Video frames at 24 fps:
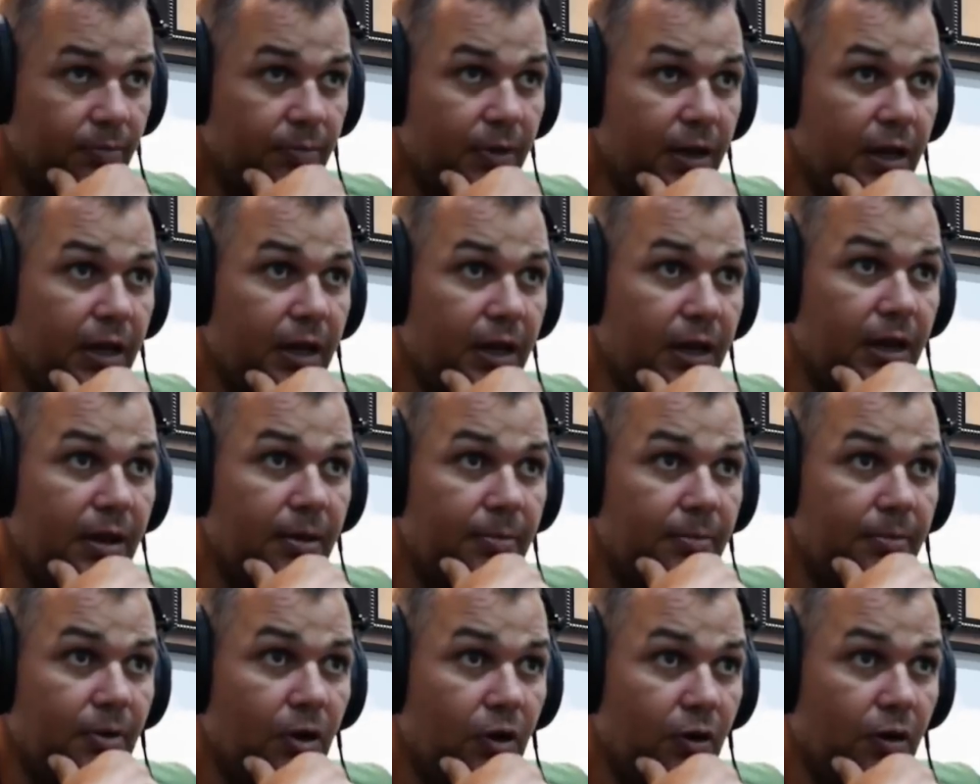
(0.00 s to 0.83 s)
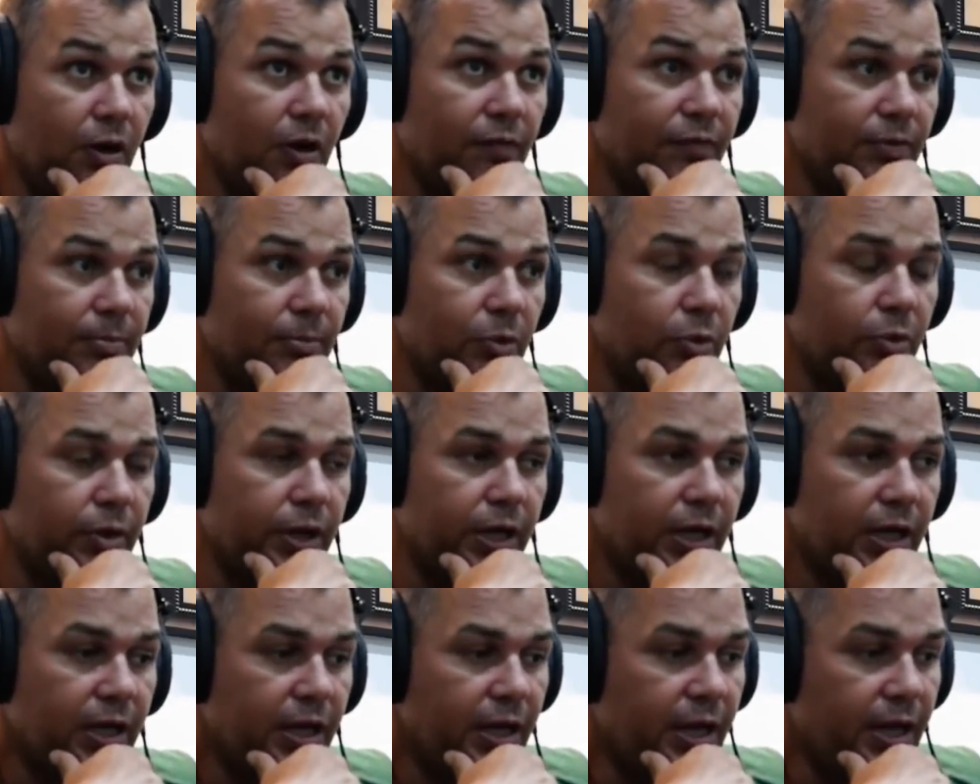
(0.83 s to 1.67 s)
a
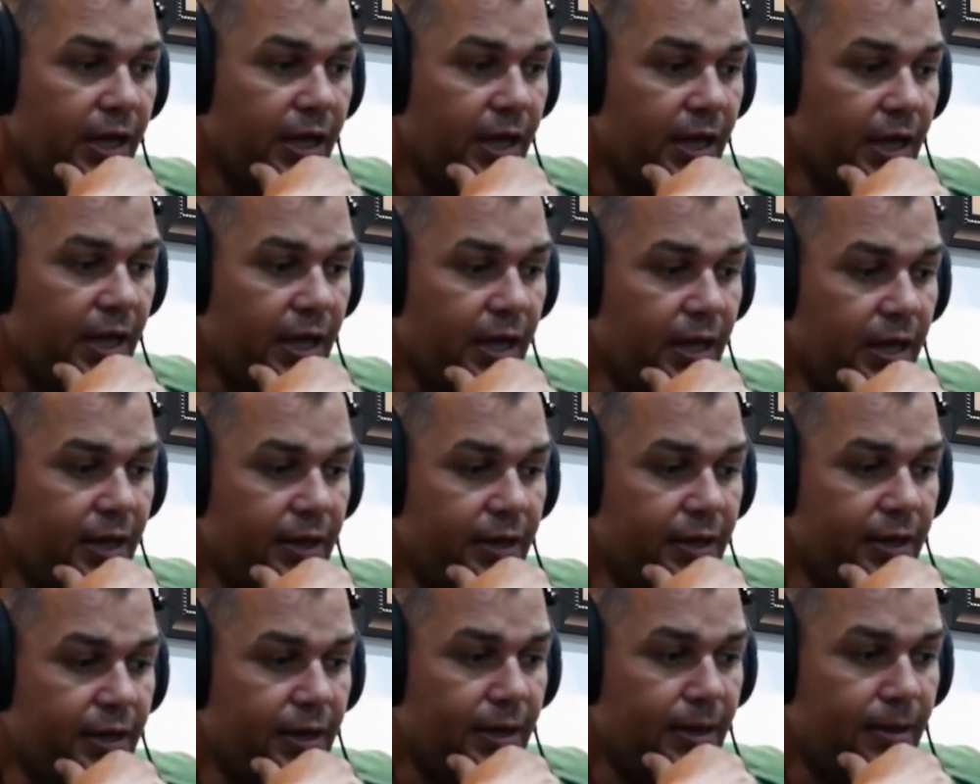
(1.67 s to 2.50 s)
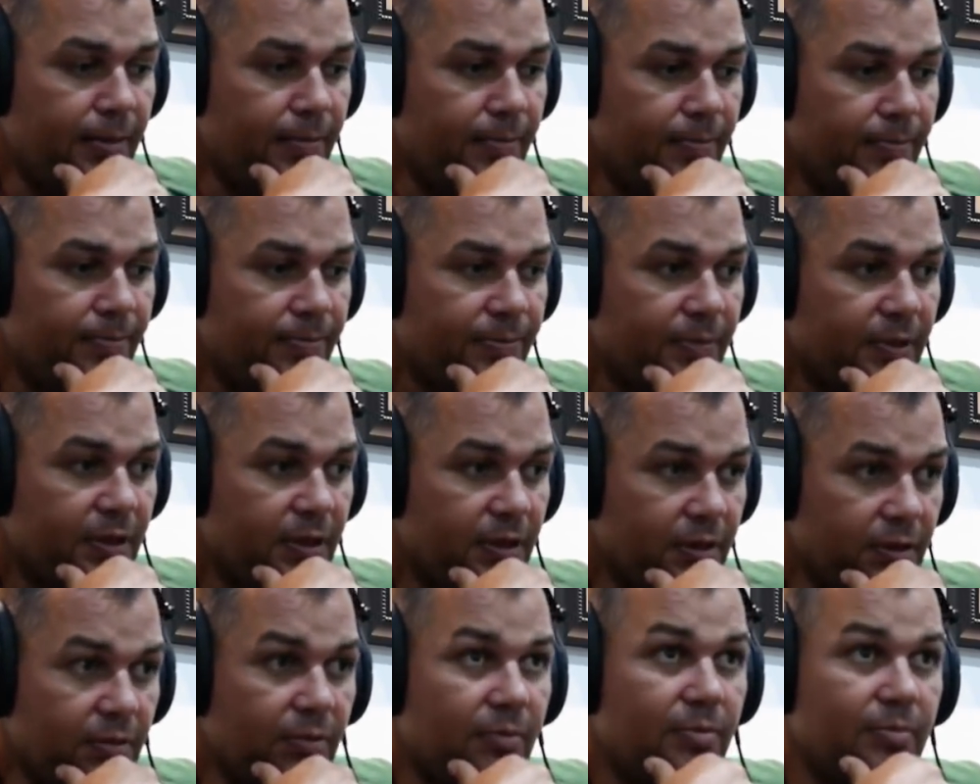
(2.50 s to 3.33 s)
morning, and
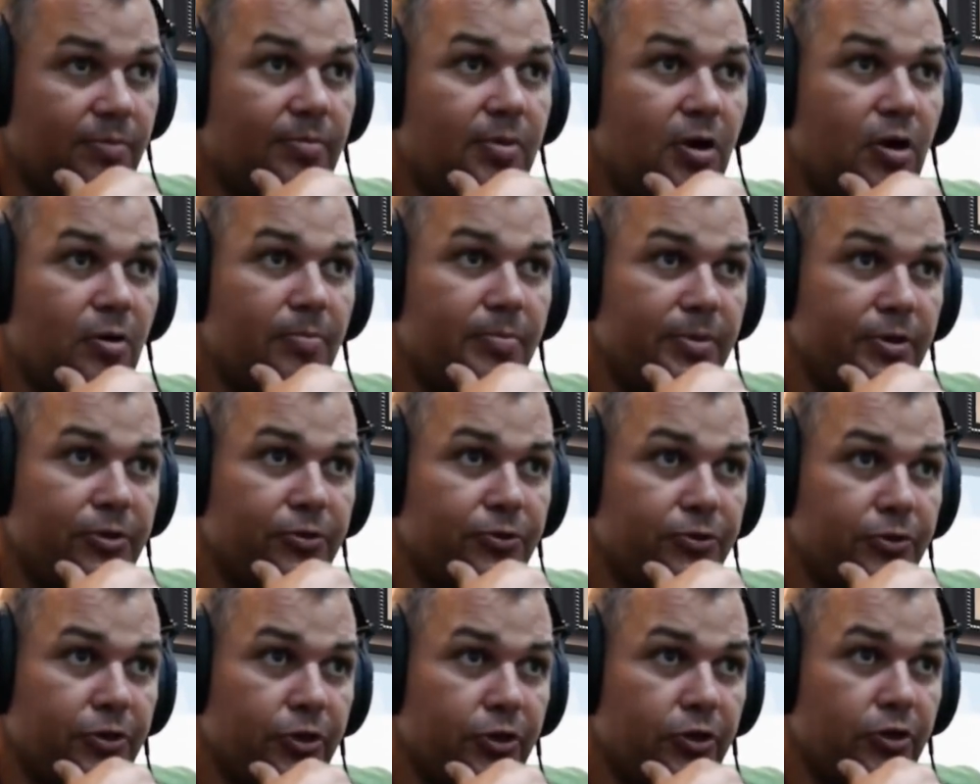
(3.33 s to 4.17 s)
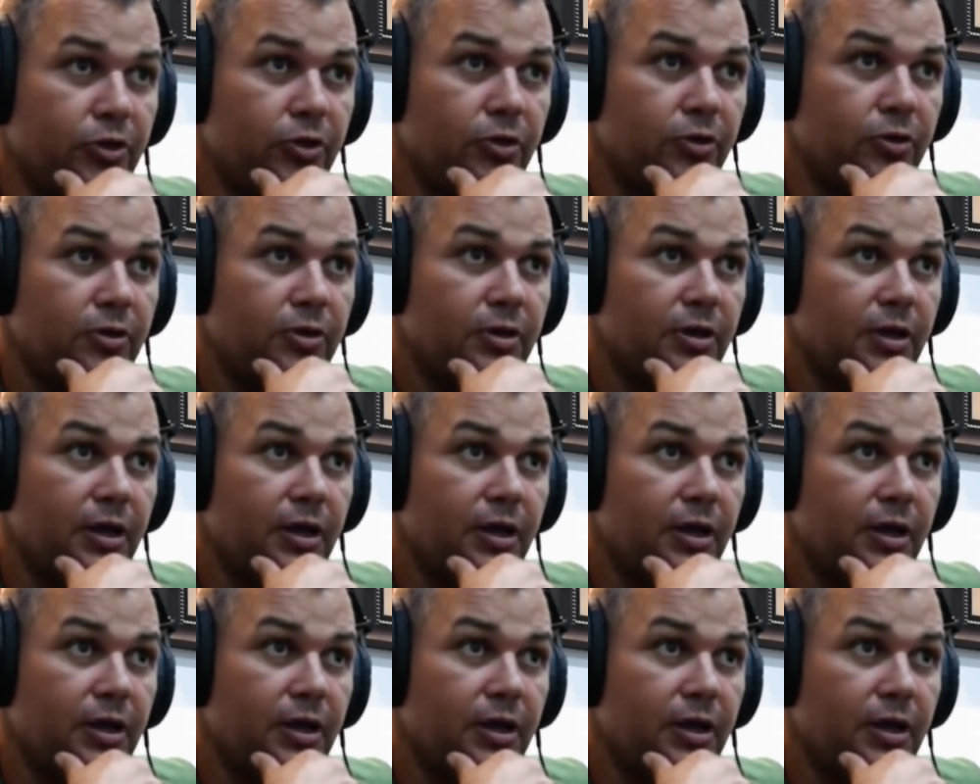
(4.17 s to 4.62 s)
my middle girl,